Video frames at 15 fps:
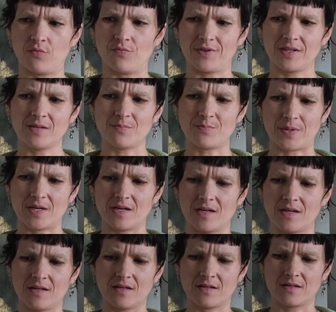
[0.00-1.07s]
really
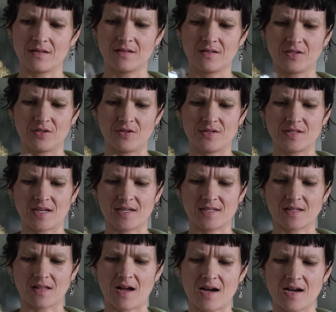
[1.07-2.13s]
big, good sized
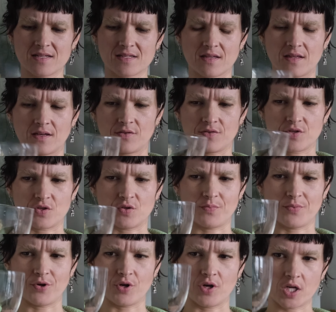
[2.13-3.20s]
glass. I think they're
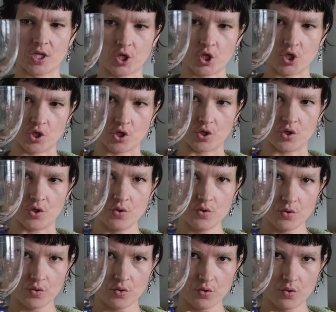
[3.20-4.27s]
super
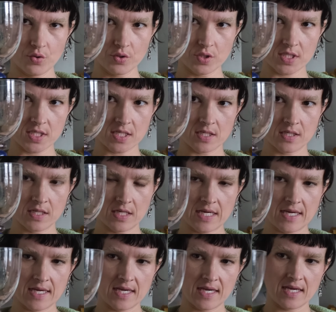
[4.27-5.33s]
cute.
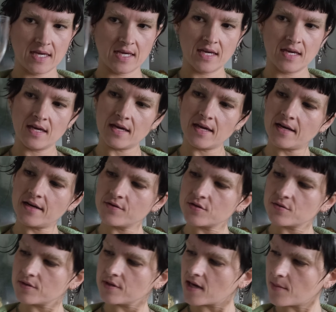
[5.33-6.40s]
And I was
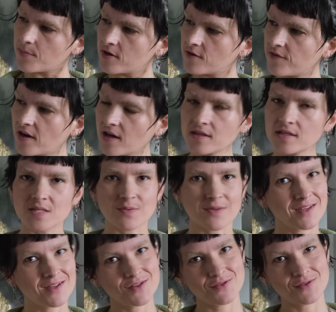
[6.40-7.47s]
really happy to find these, but
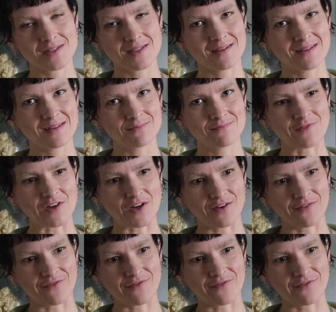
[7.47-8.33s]
they do seem very